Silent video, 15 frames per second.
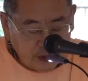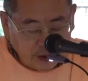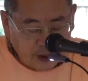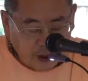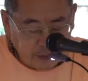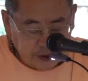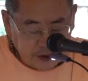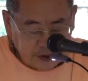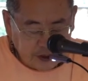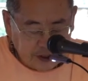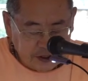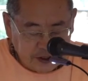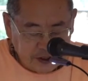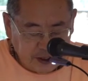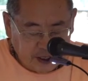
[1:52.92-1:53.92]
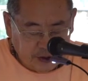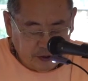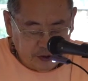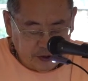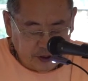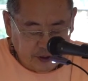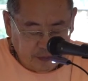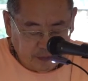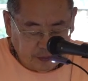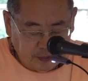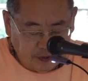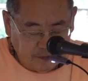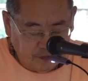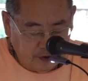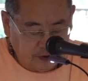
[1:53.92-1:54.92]
Common sense is always
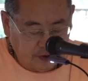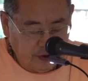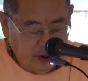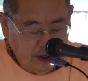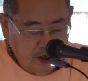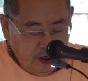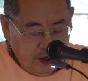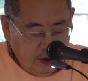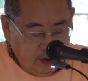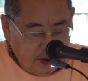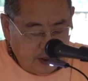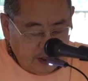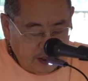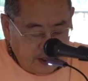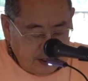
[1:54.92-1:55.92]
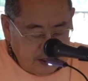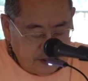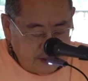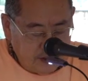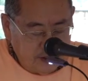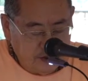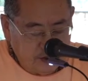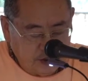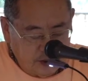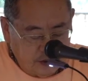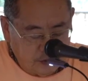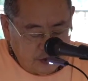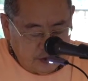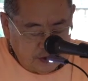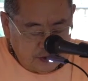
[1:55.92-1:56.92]
imperfect whereas the
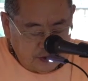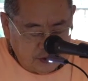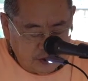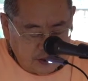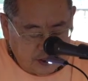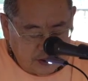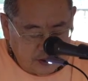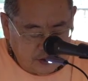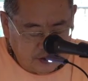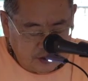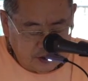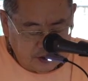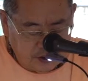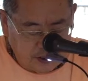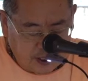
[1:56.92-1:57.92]
description in the Shastras is